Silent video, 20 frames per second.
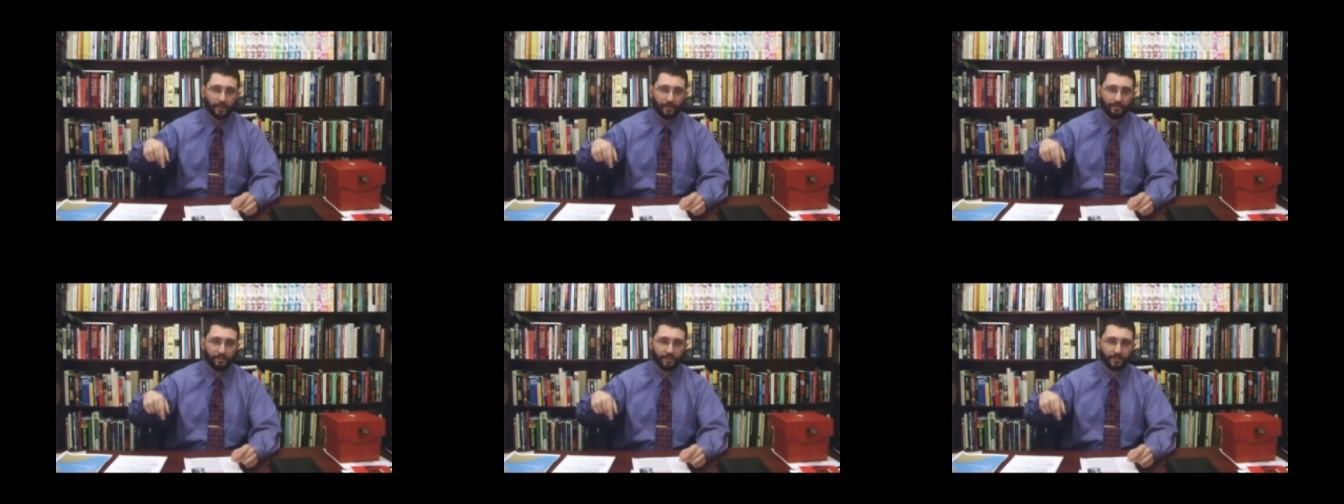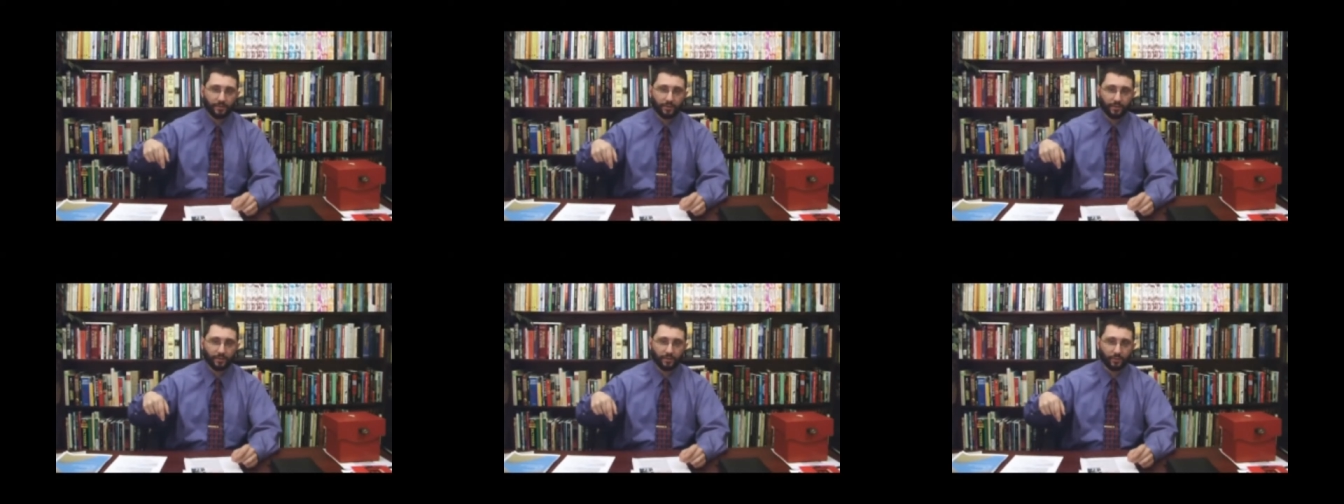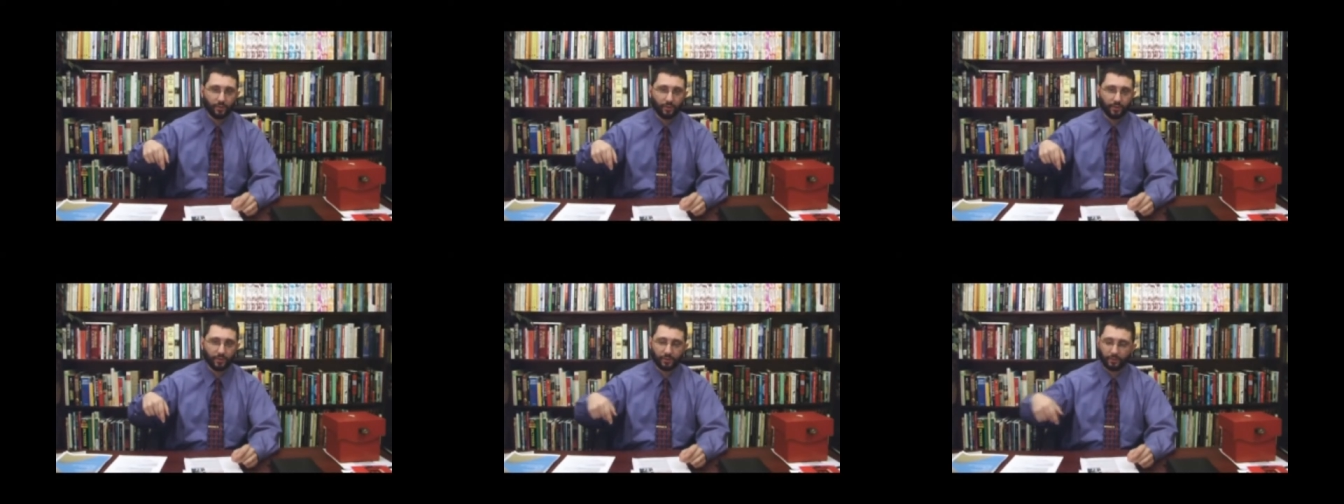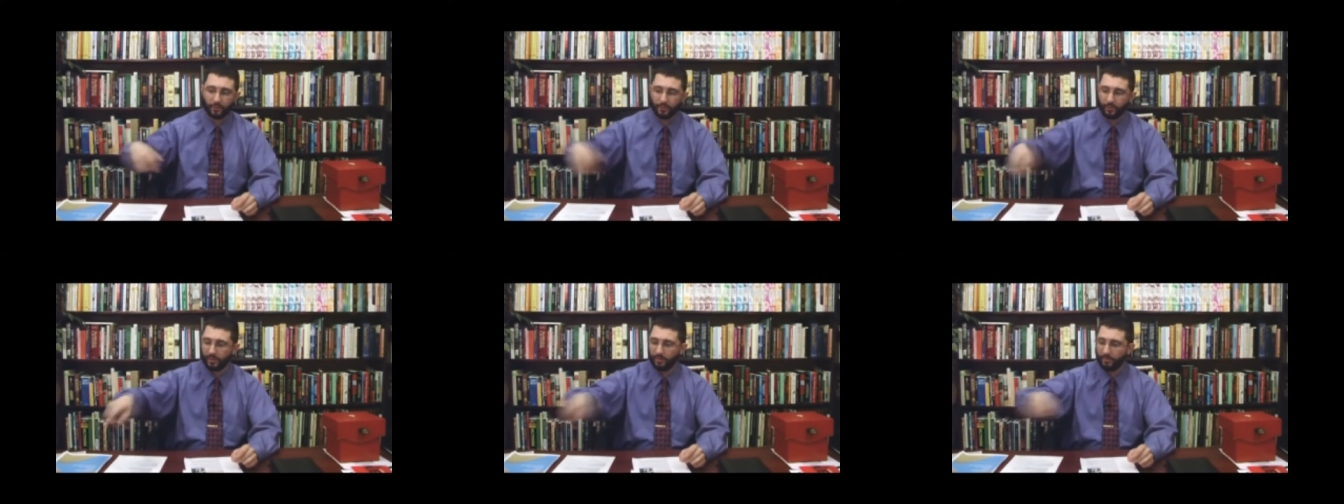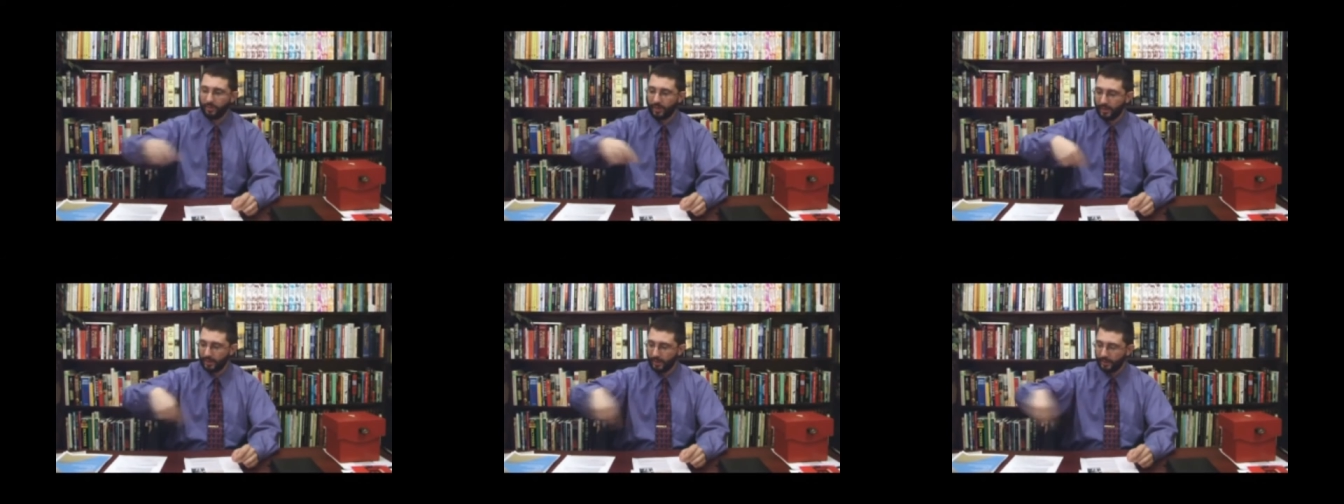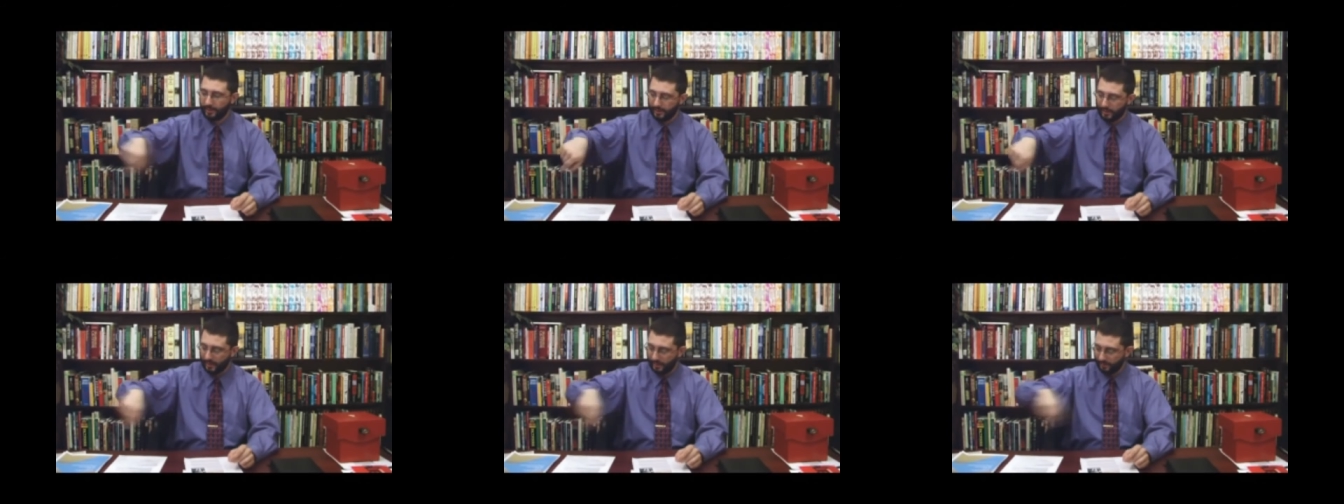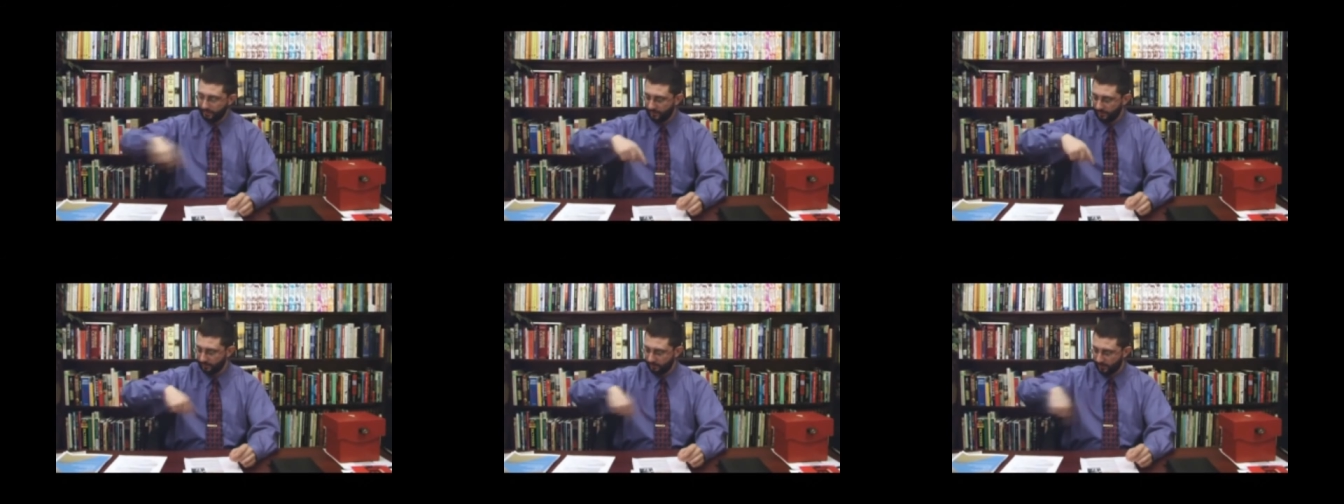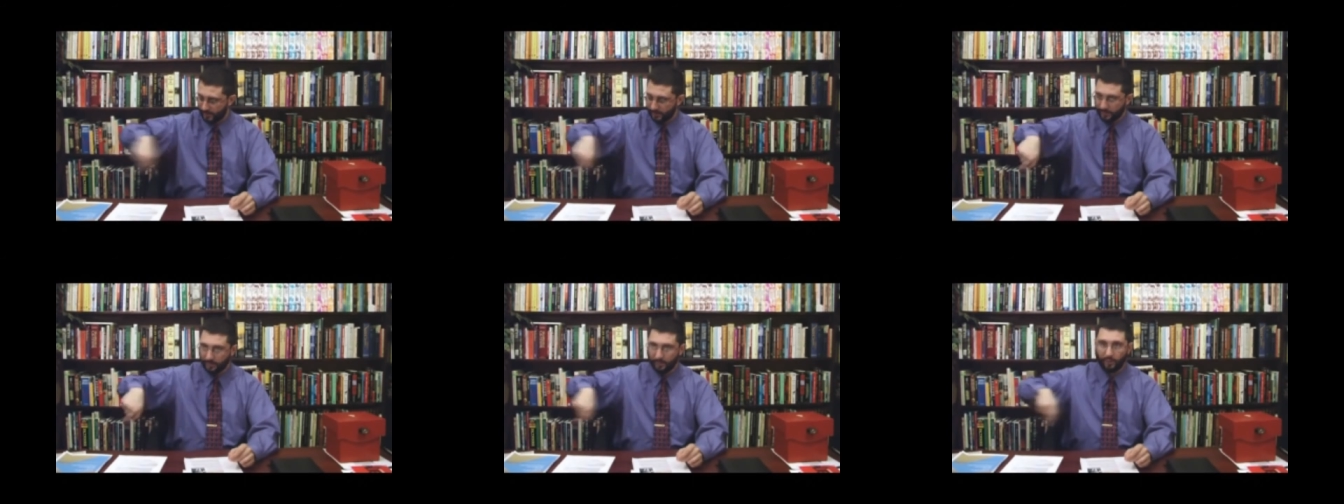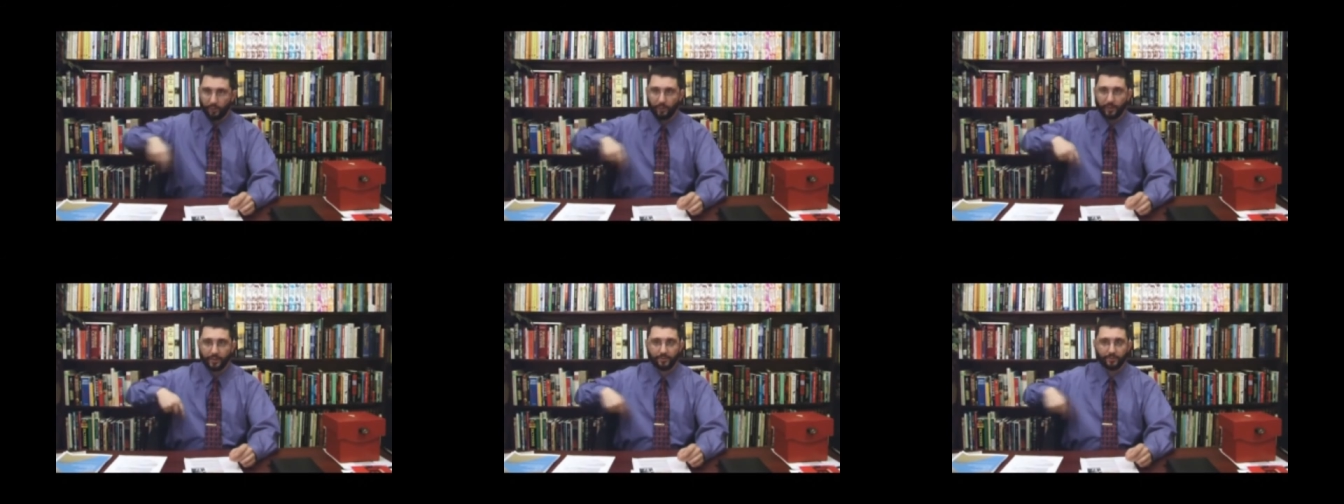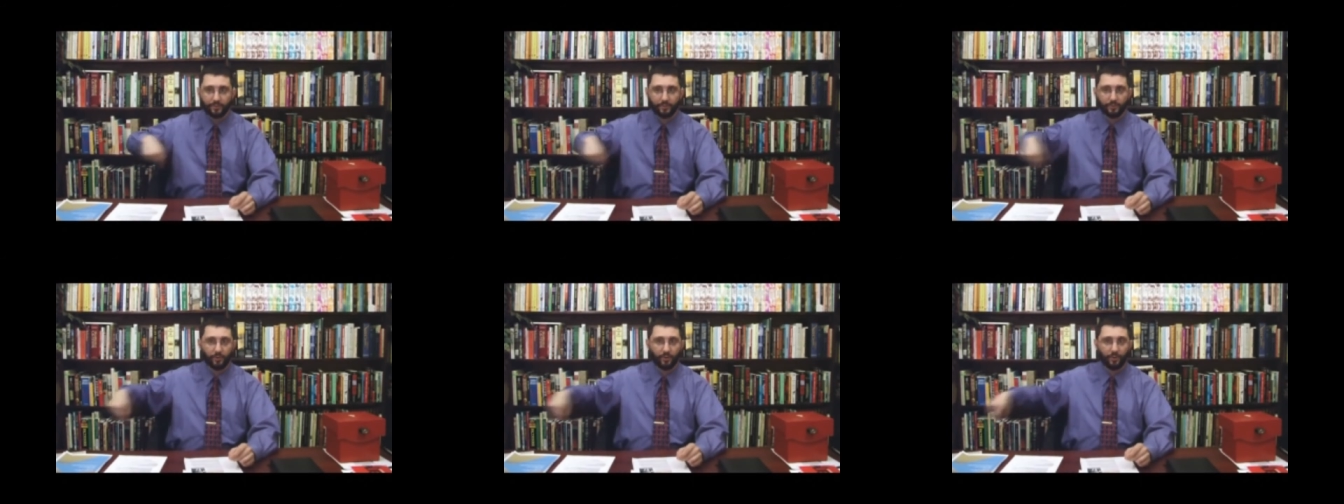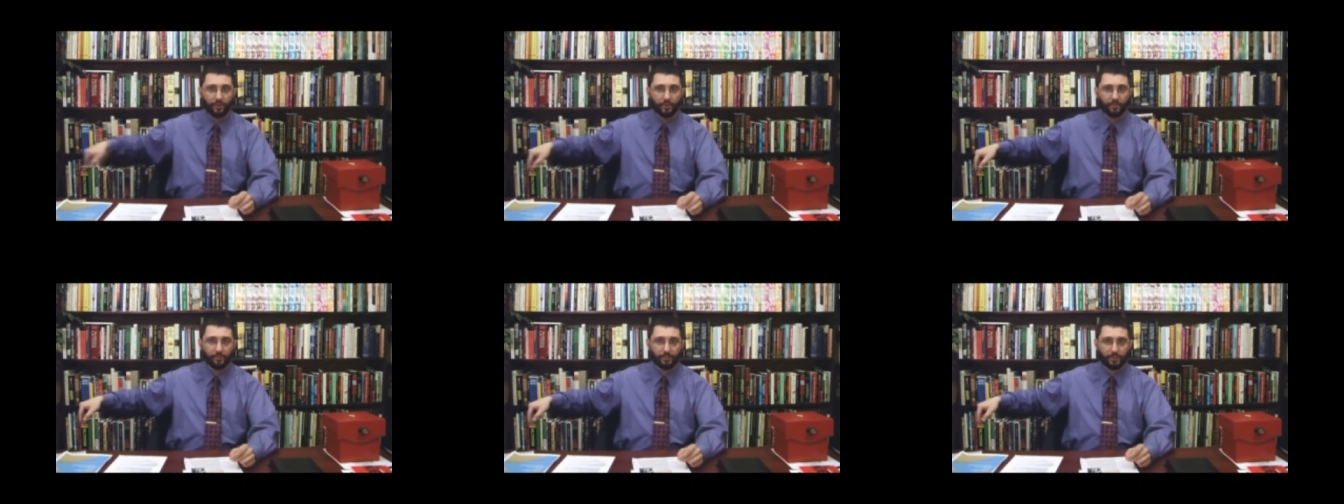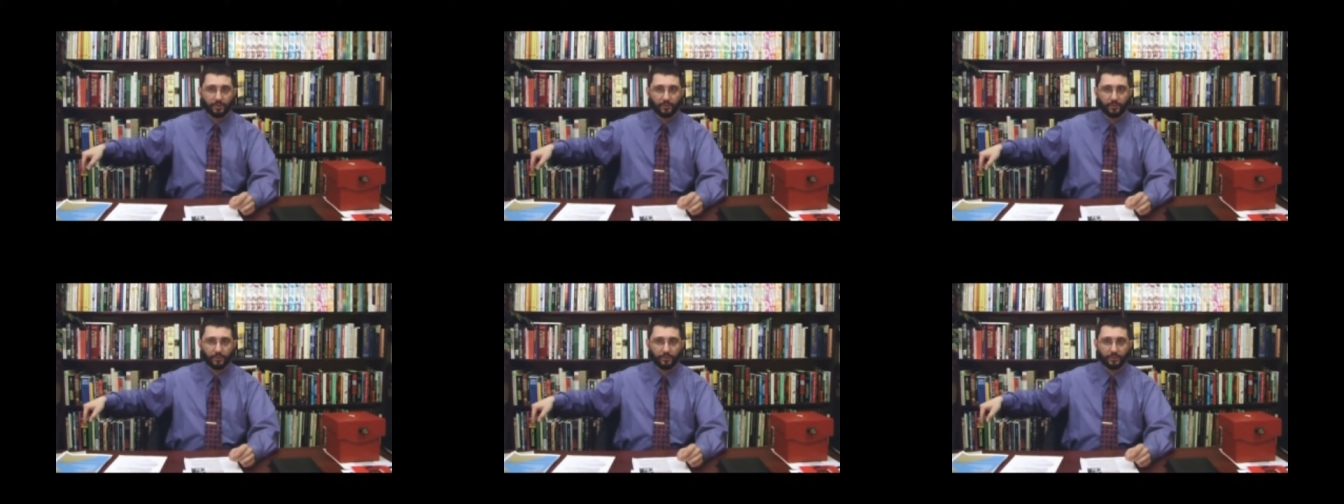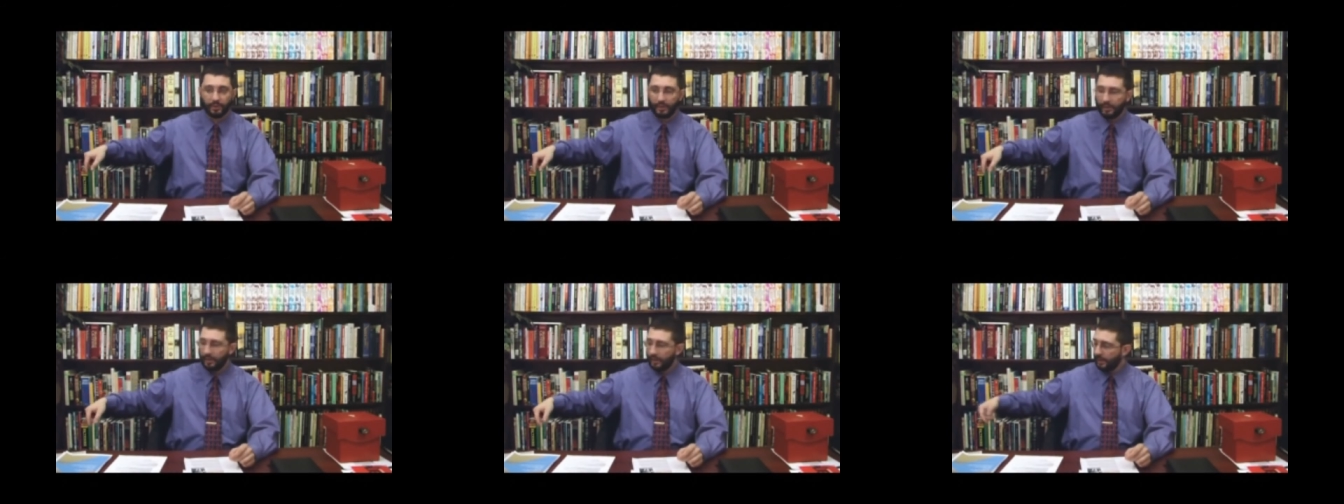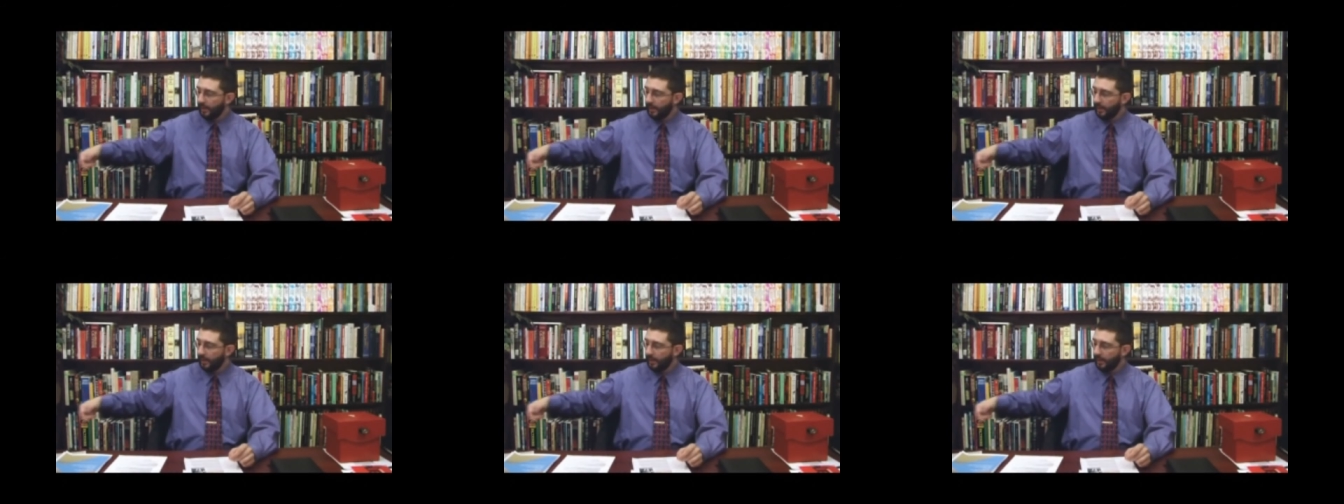of the church auditorium, and they got the offering plate the whole way through all the pews,